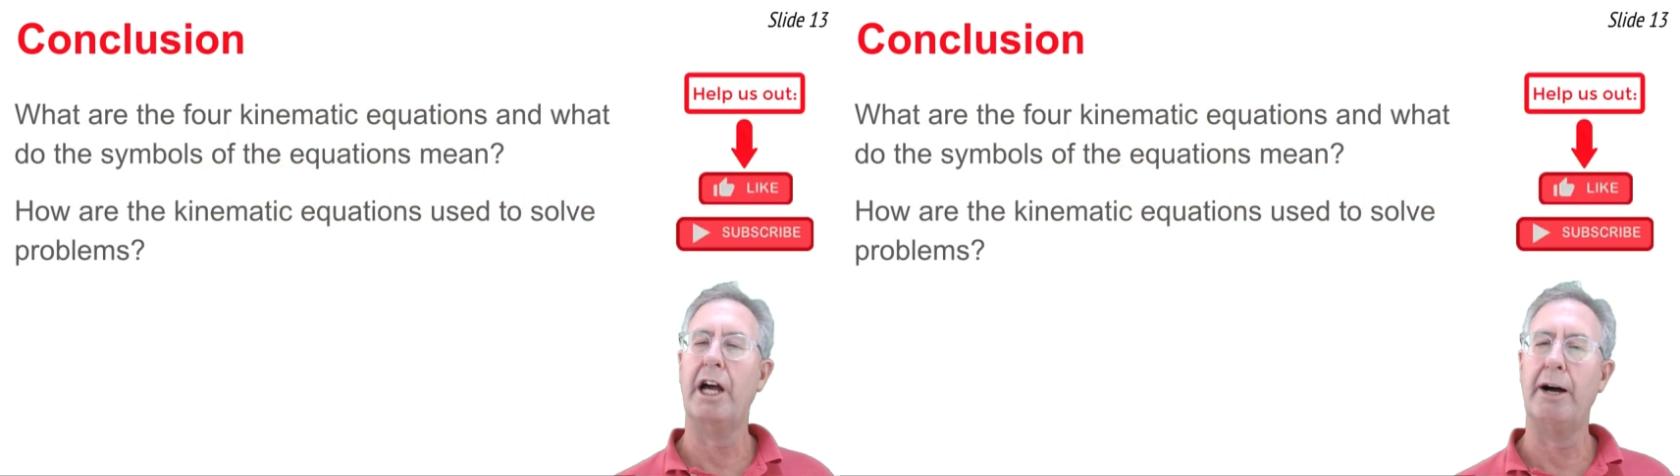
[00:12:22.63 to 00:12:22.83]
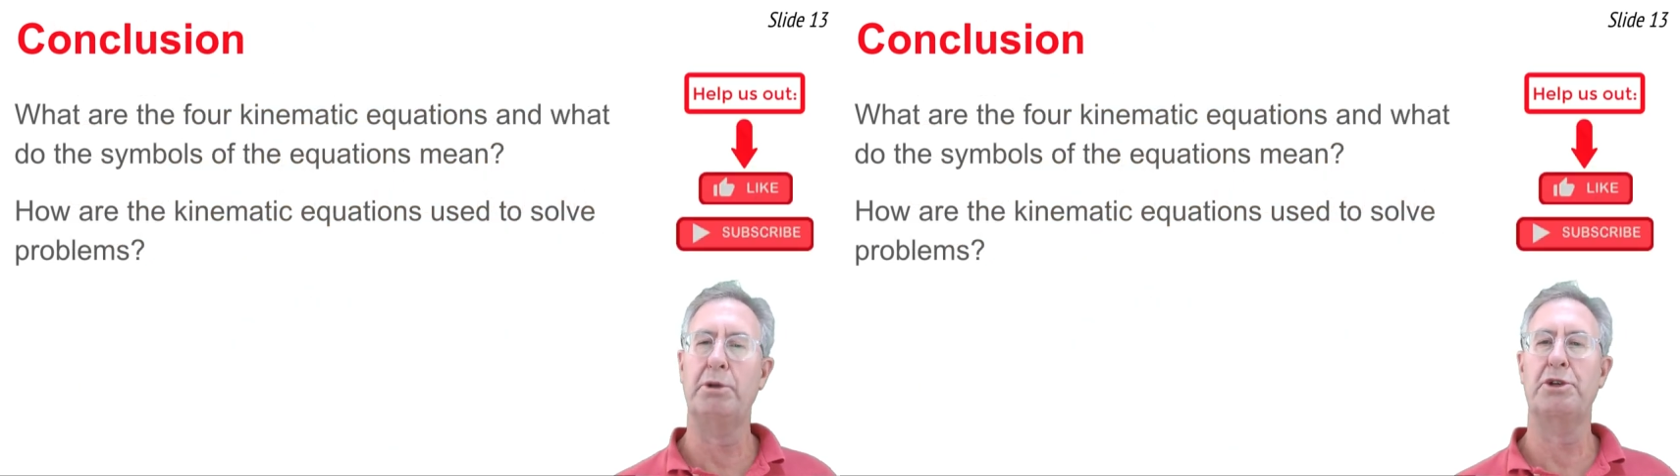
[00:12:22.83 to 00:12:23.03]

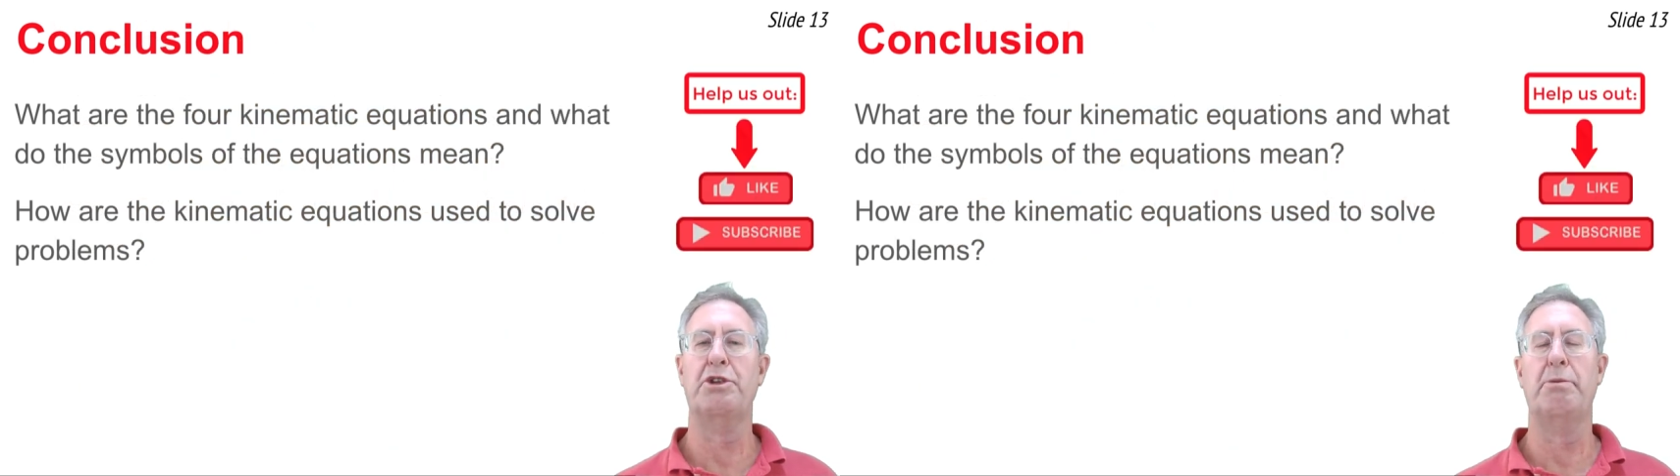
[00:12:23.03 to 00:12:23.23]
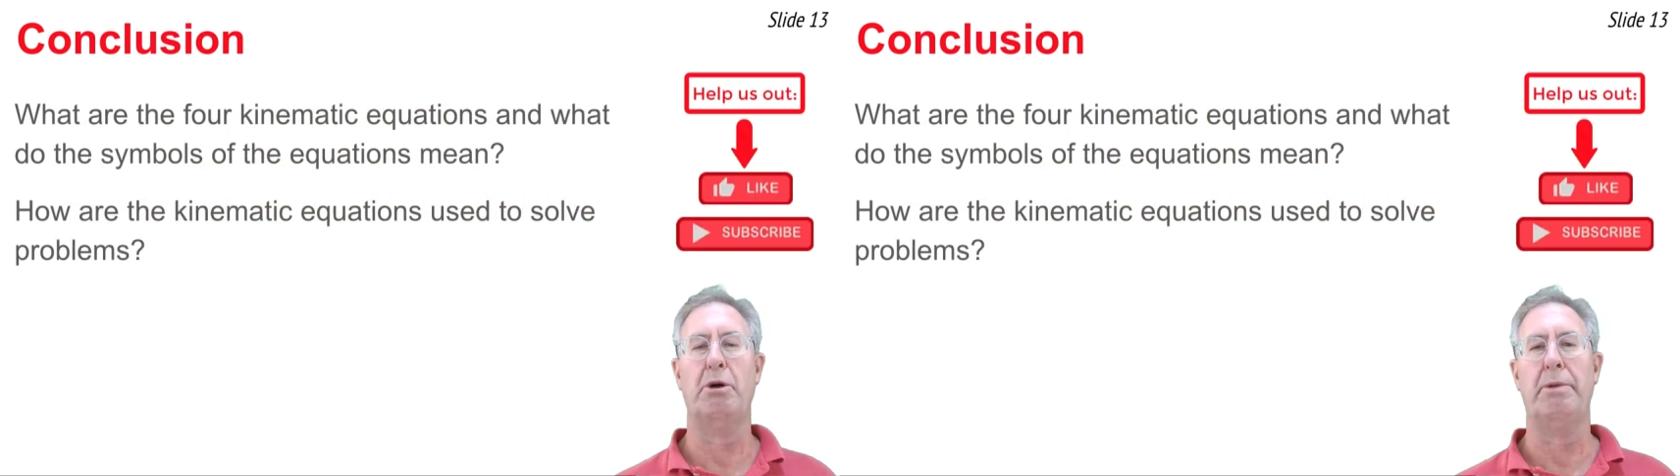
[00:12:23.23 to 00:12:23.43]

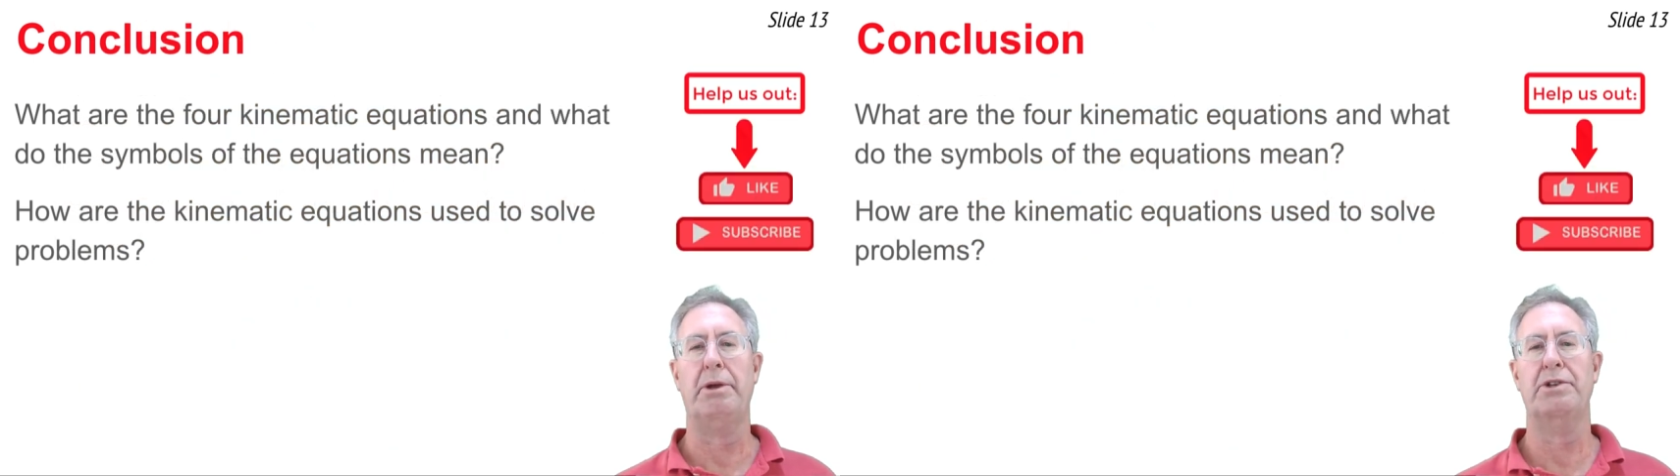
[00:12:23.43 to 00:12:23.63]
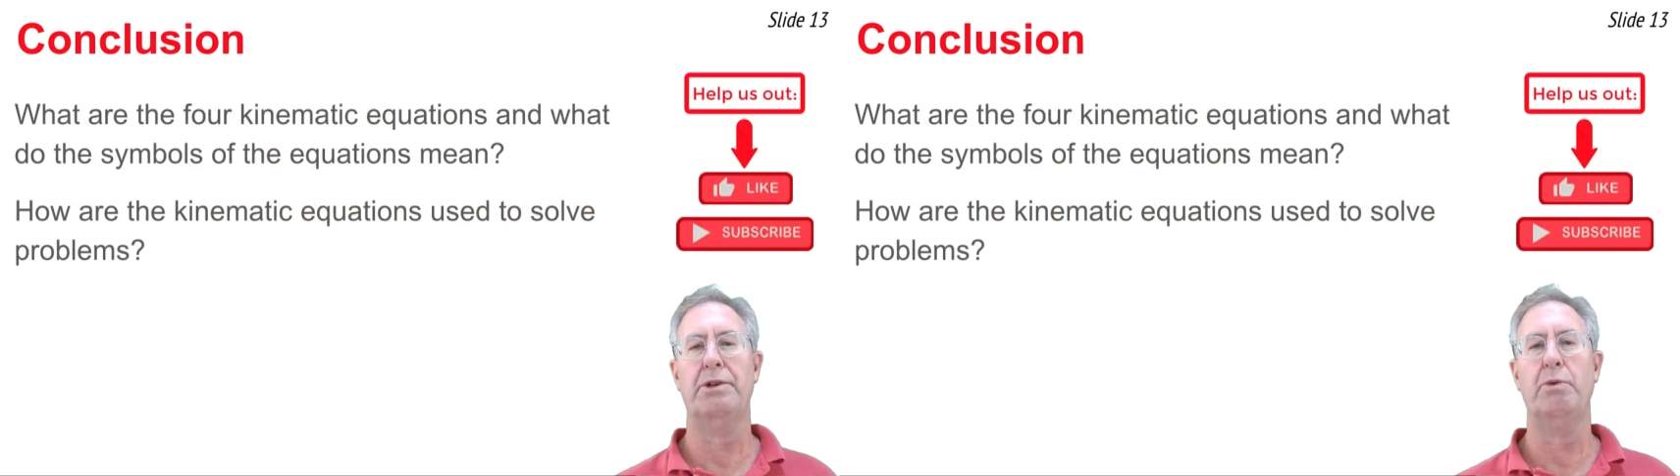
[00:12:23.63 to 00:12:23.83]
accomplished the
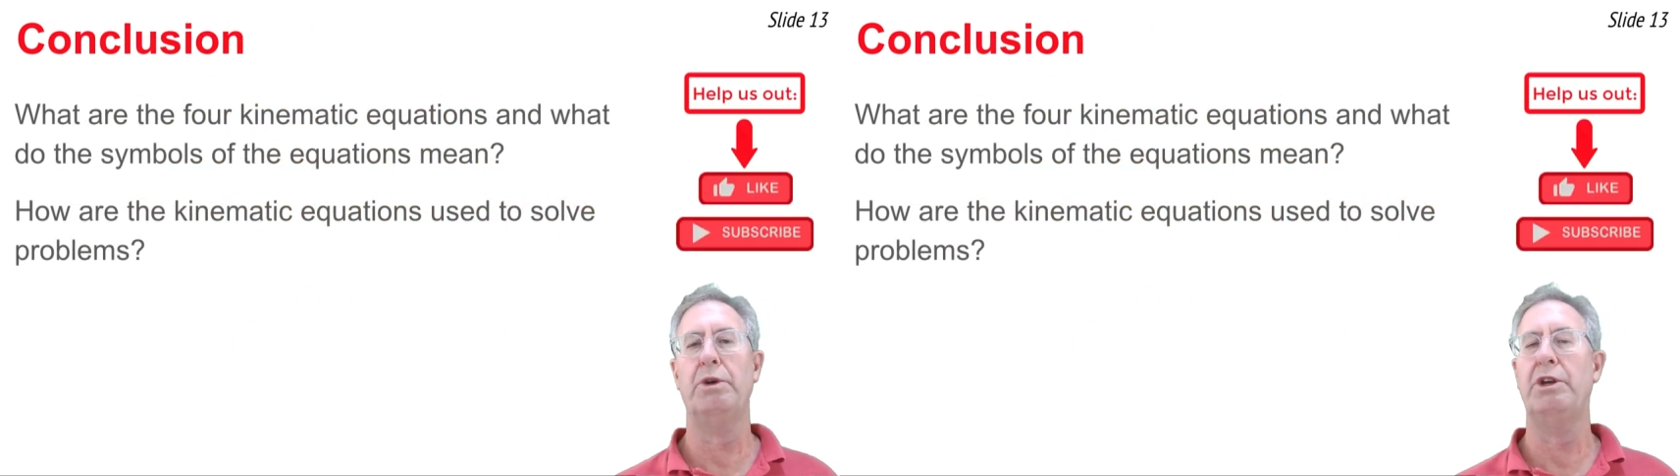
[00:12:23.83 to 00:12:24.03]
purpose.